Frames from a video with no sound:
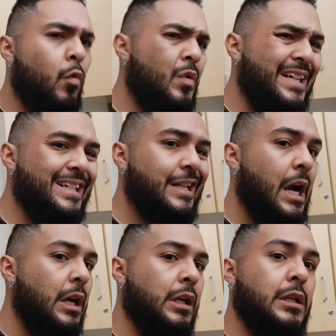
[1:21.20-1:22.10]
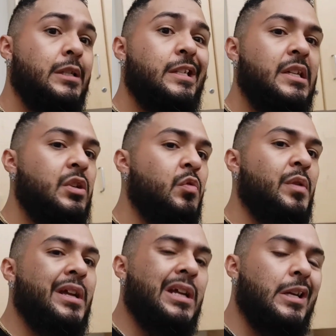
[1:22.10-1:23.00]
Or are we just kind of
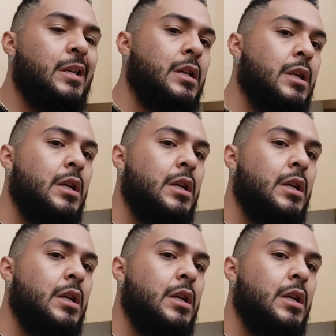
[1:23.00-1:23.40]
continuing